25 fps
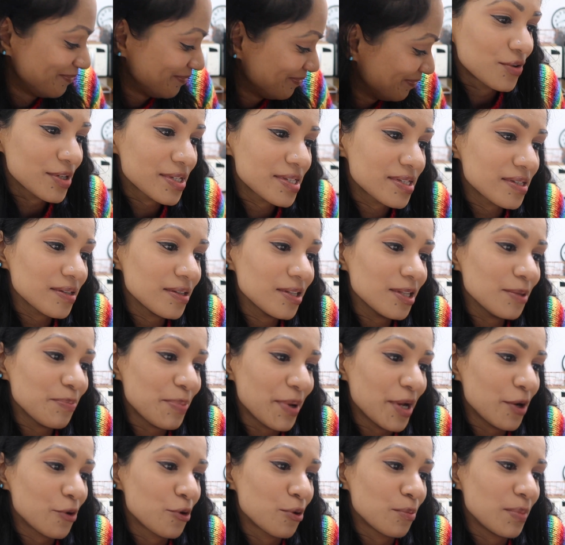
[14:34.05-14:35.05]
Crystal
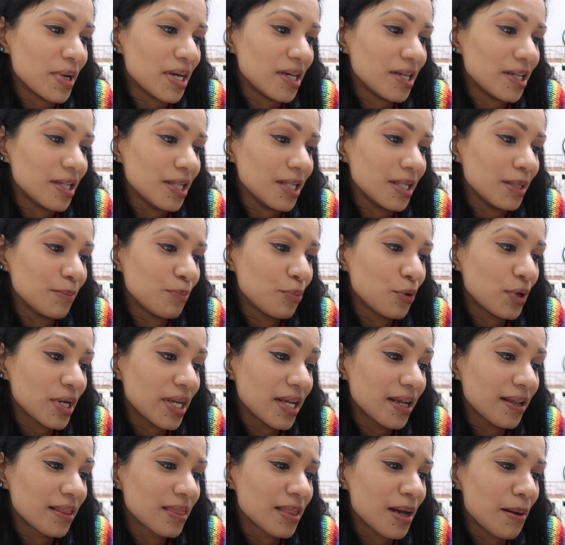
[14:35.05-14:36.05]
Perumal,
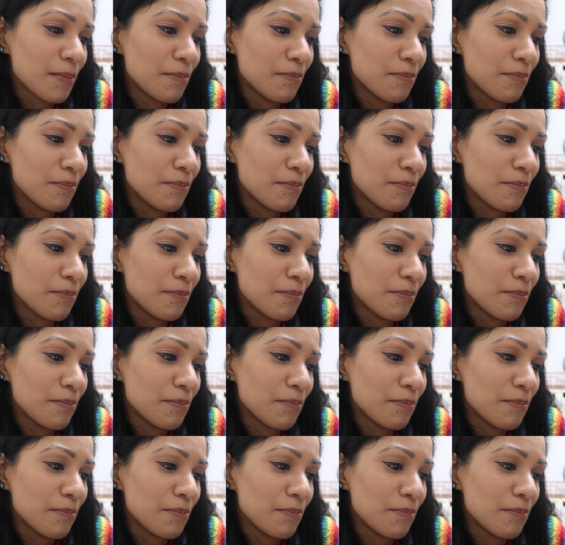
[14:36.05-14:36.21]
putting the